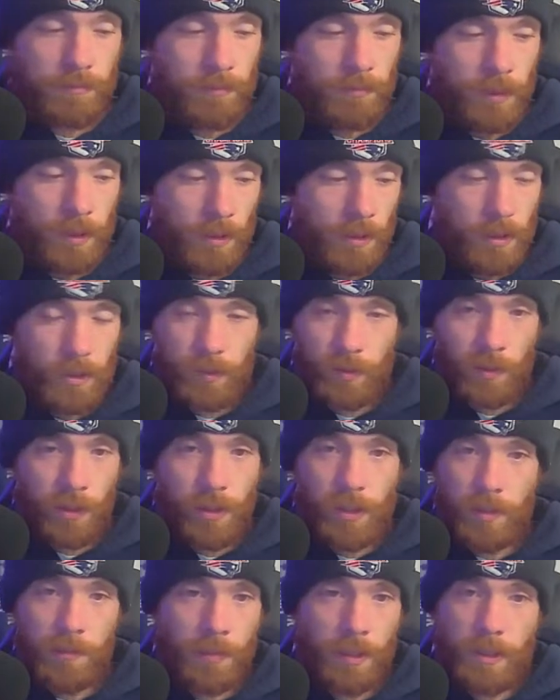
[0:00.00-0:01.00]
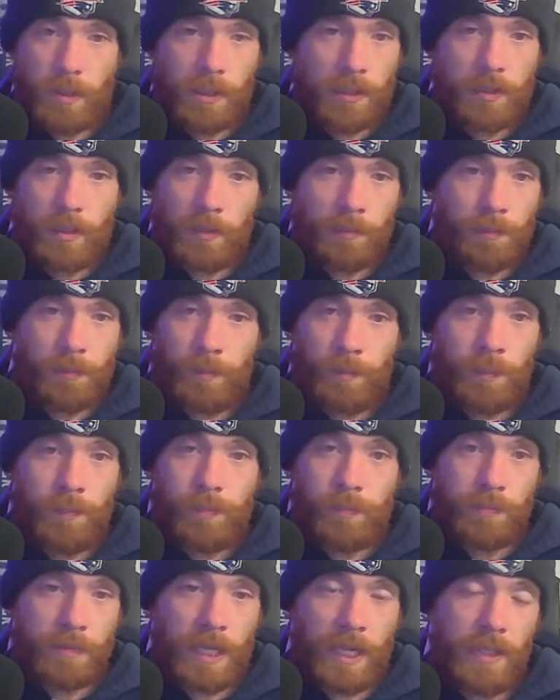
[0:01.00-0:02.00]
It is what it is. Like, they're
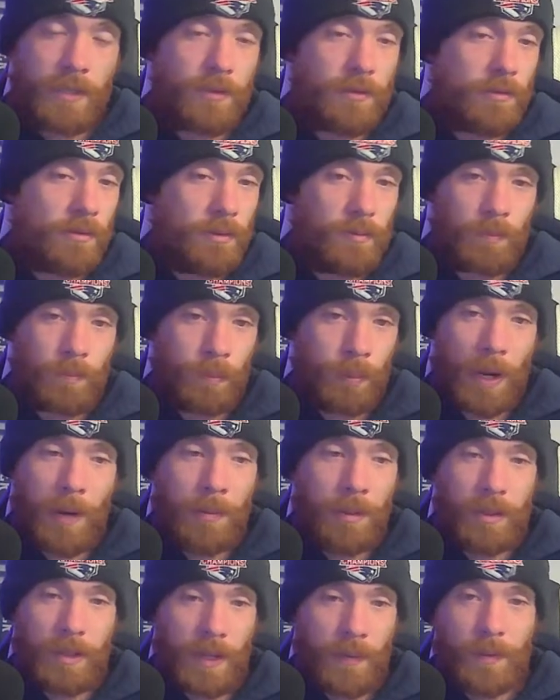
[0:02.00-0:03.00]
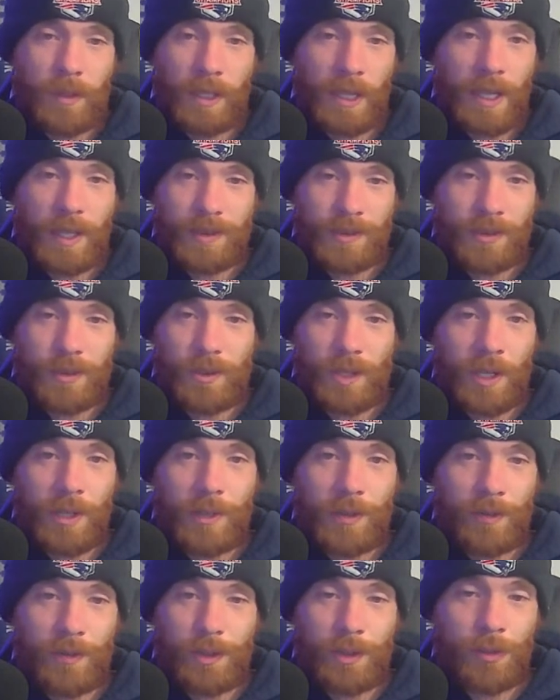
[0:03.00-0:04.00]
probably going to have to cancel the
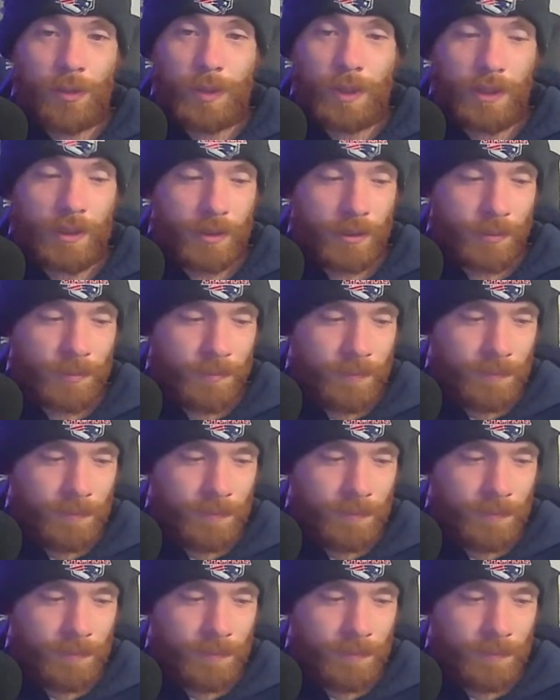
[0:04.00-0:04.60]
Titans for 2 weeks.